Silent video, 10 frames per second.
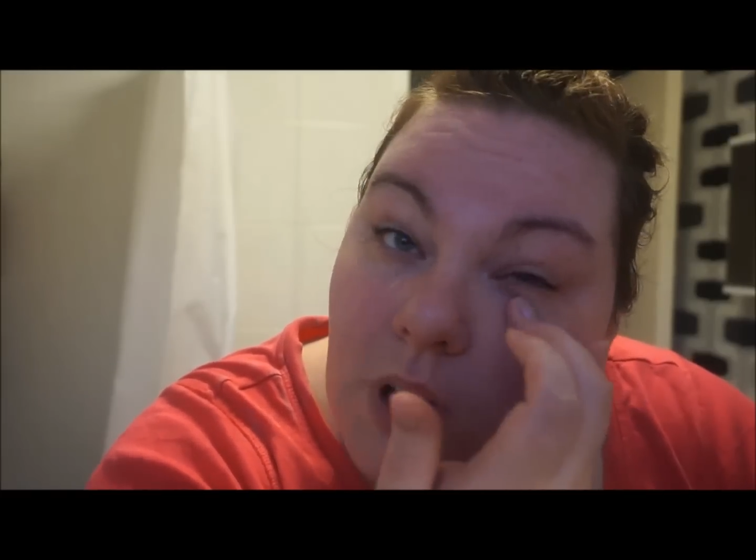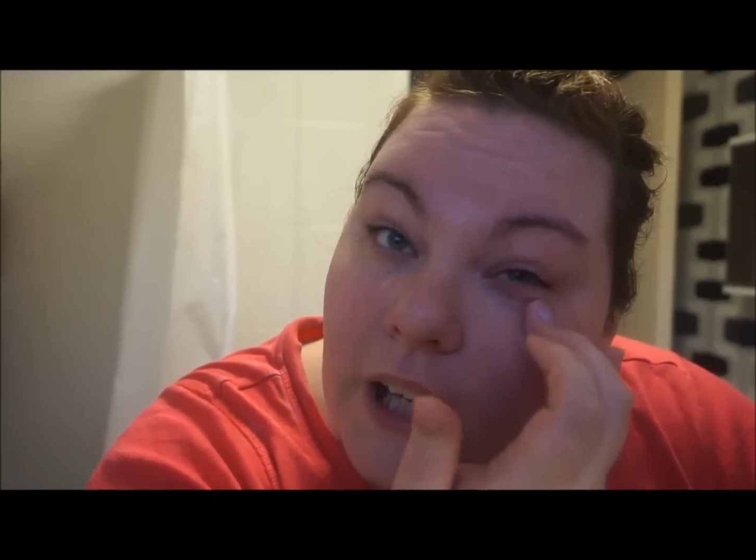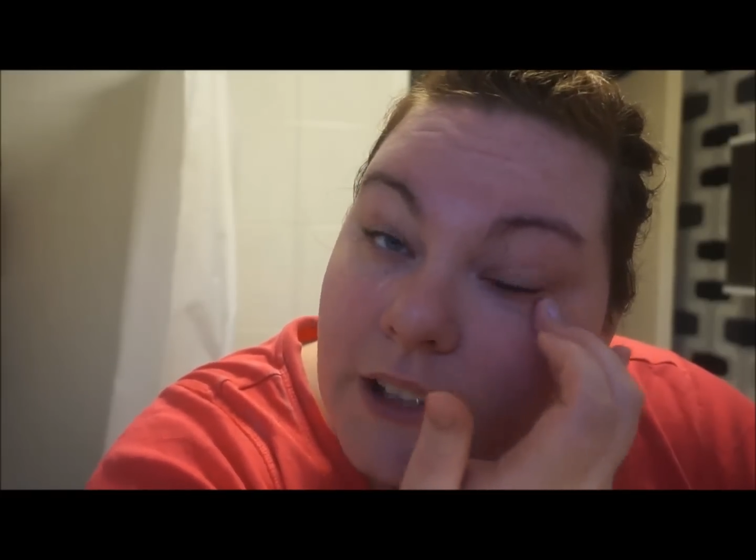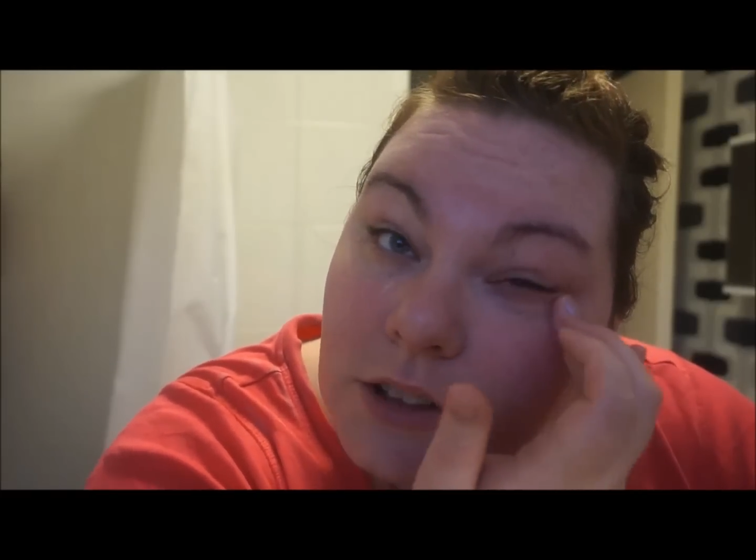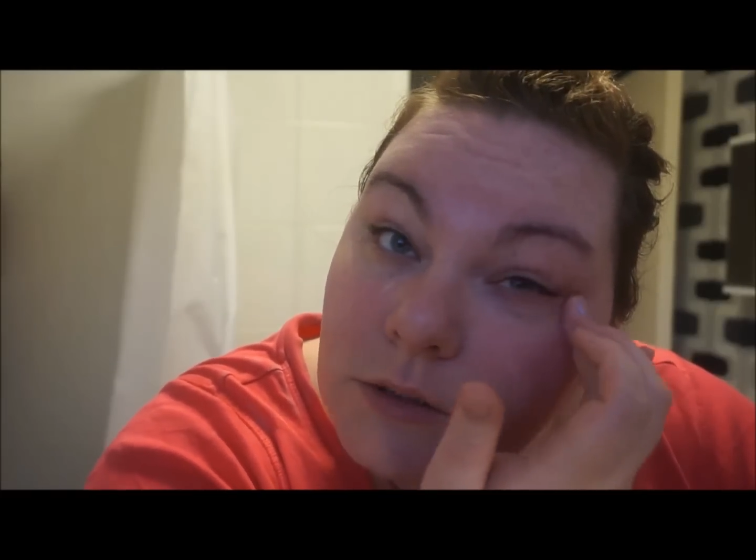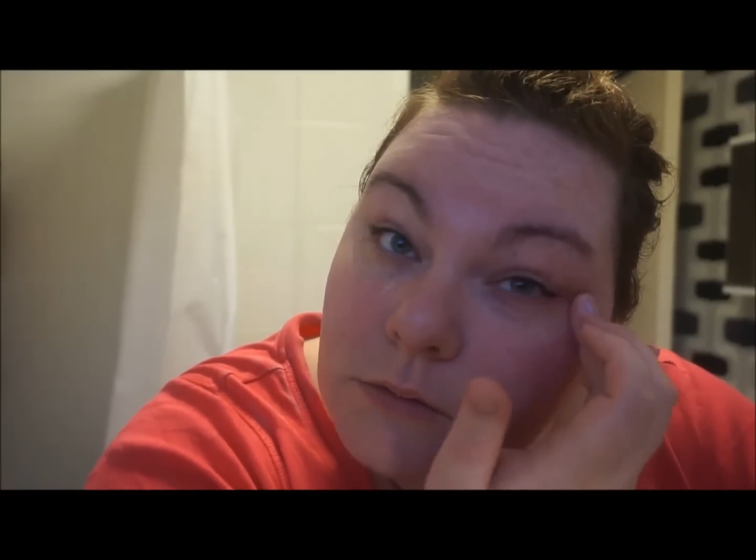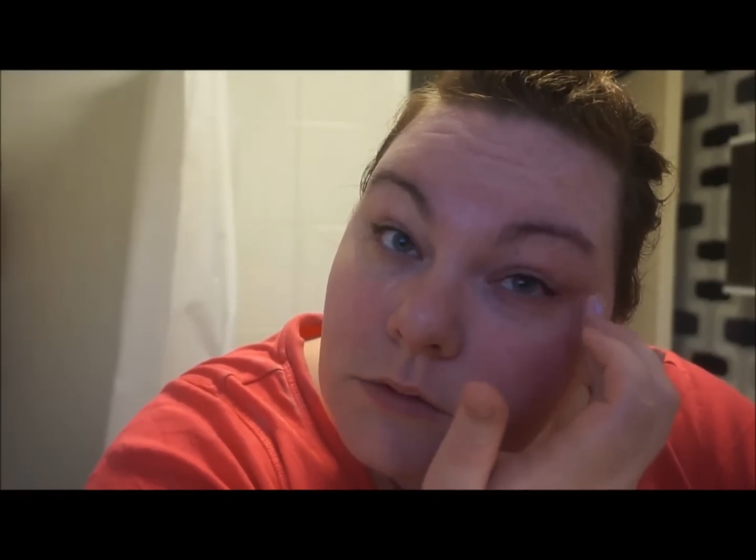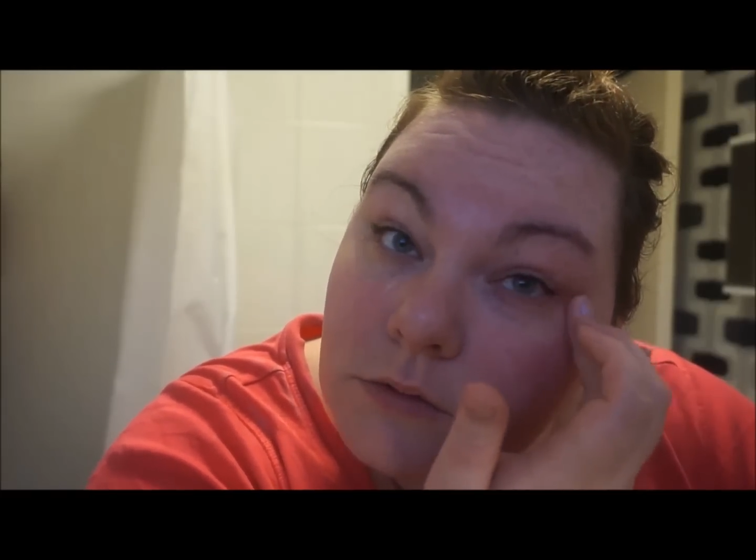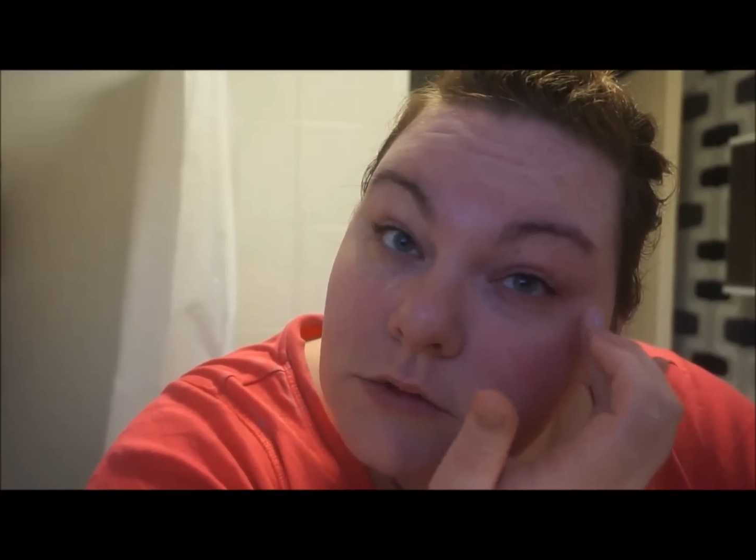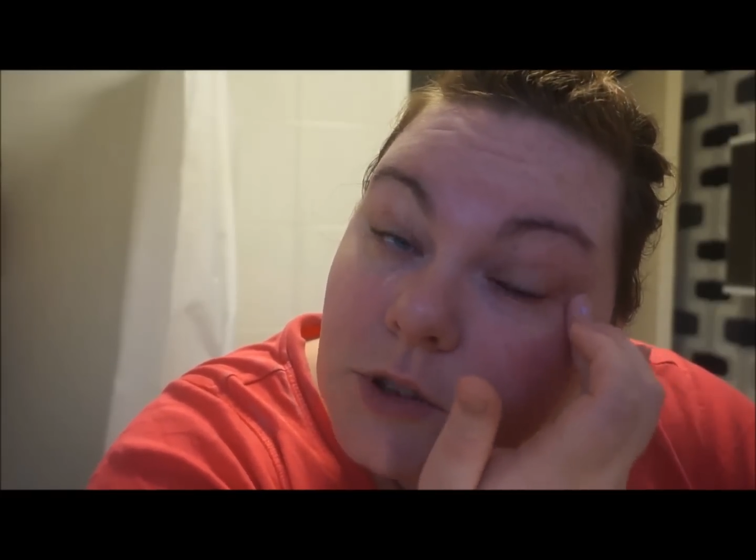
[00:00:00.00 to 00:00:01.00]
I don't,
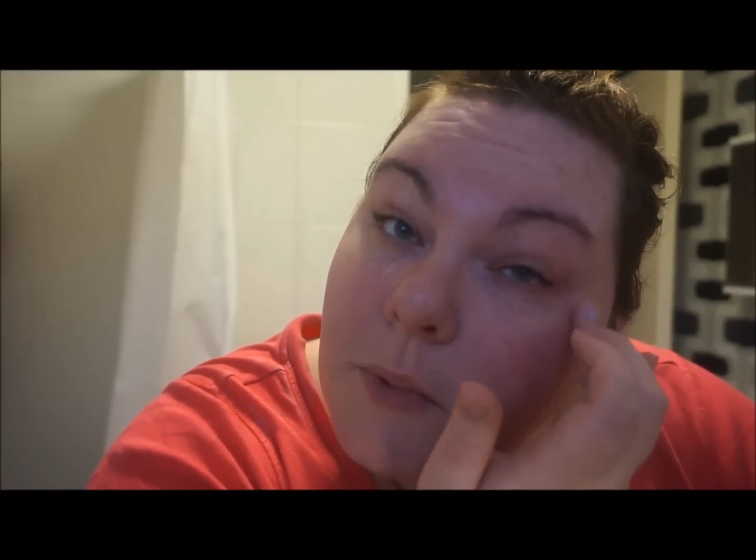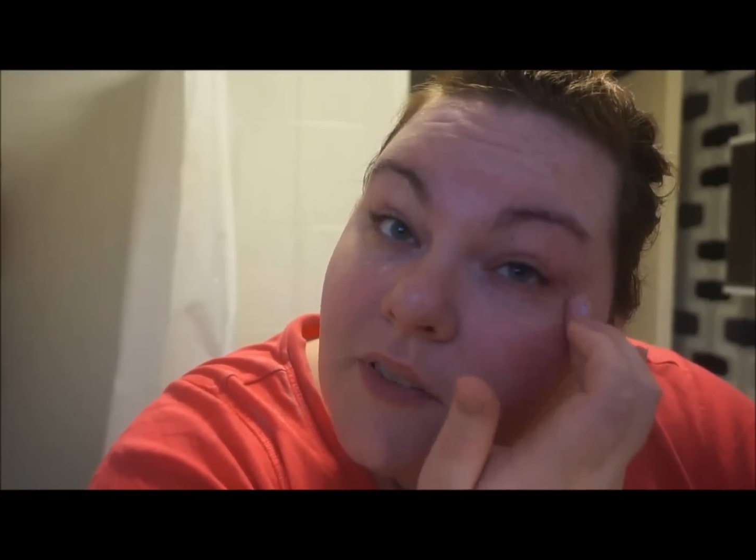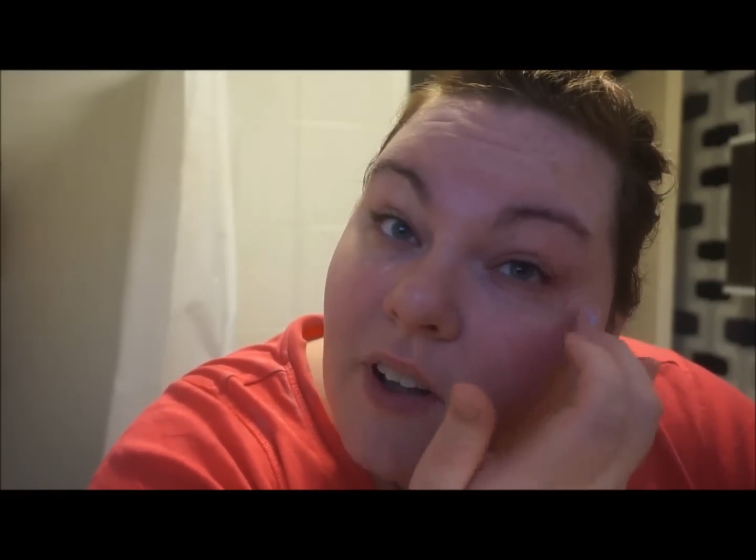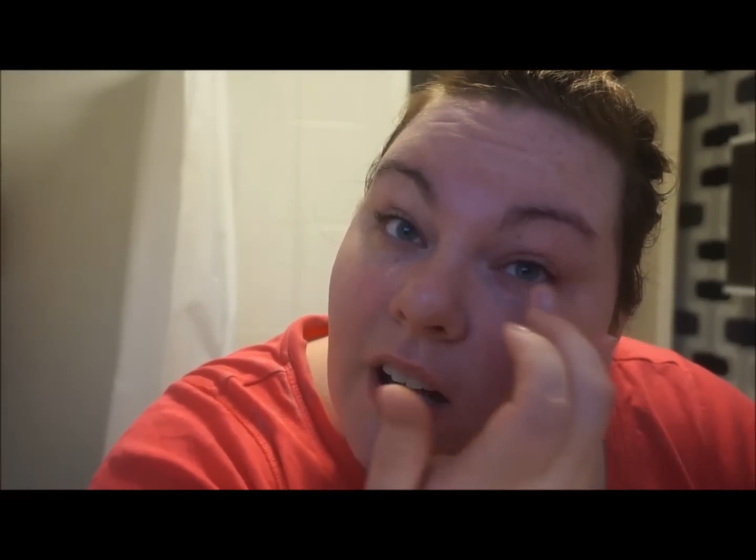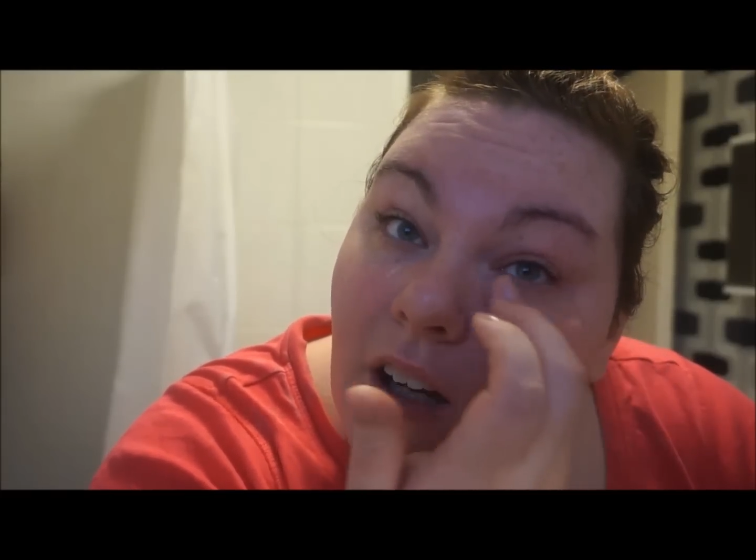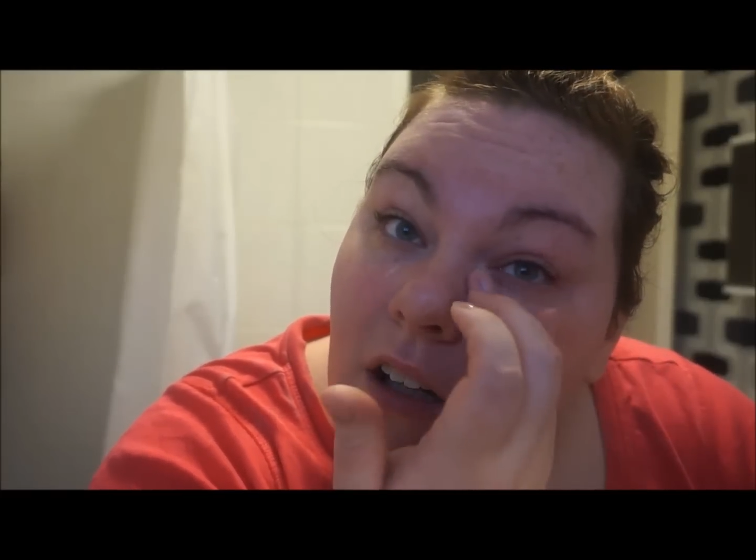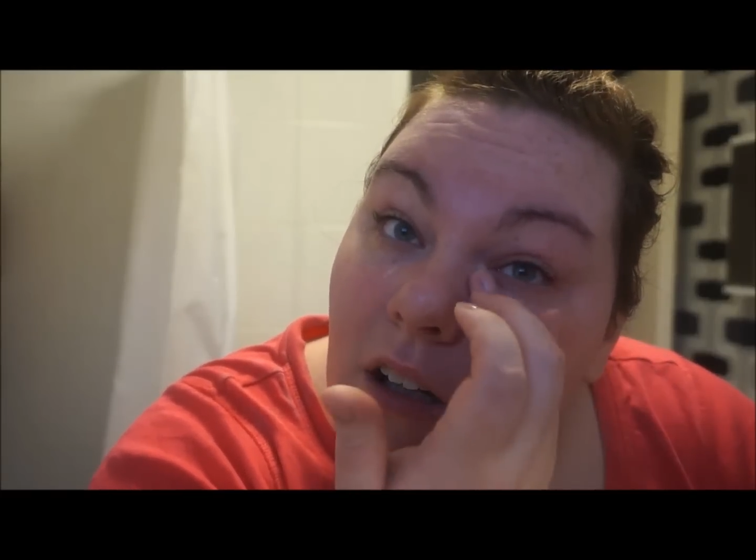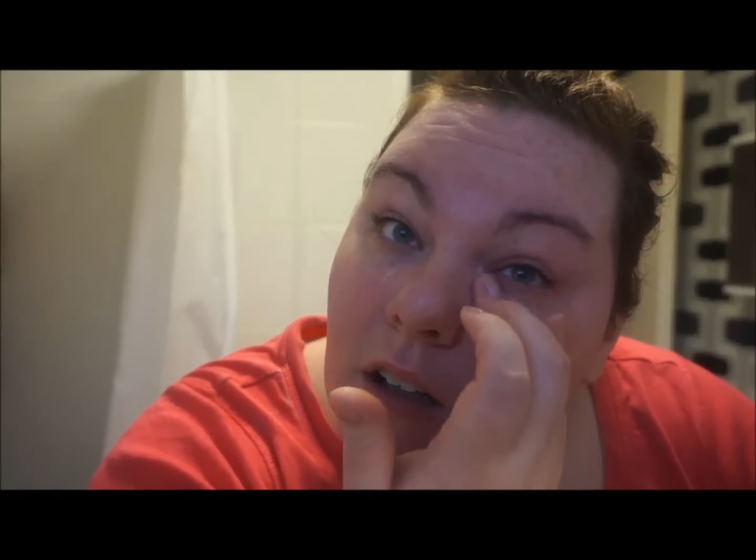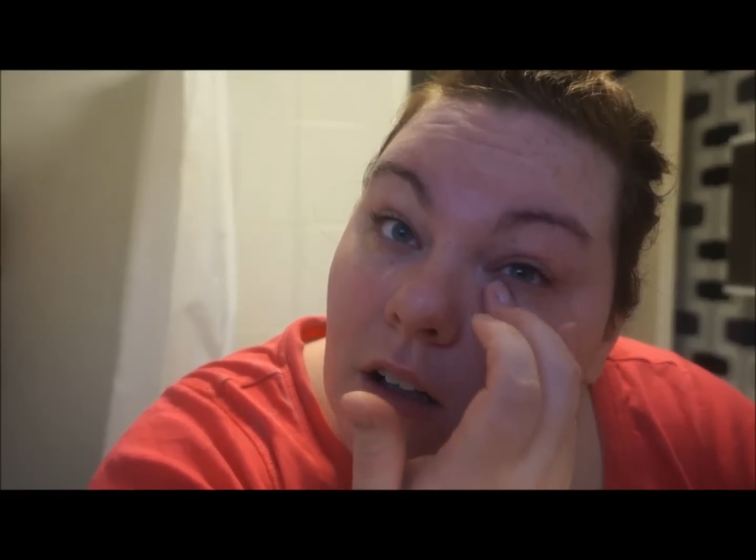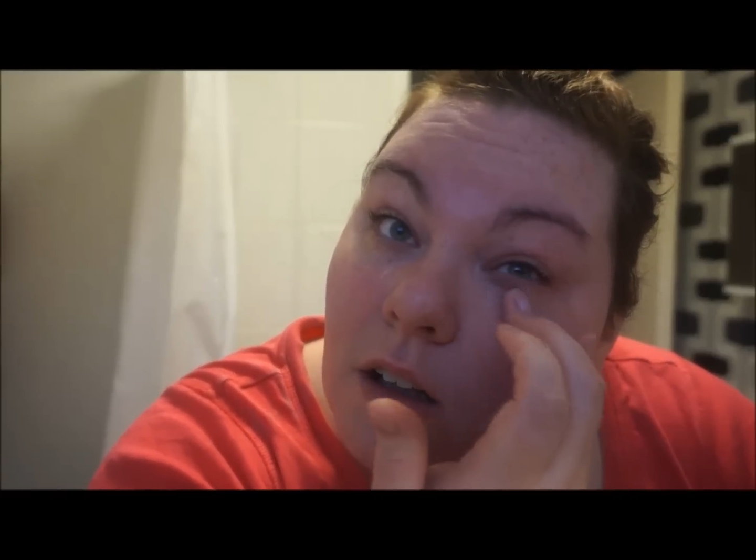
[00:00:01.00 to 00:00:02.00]
to be fair.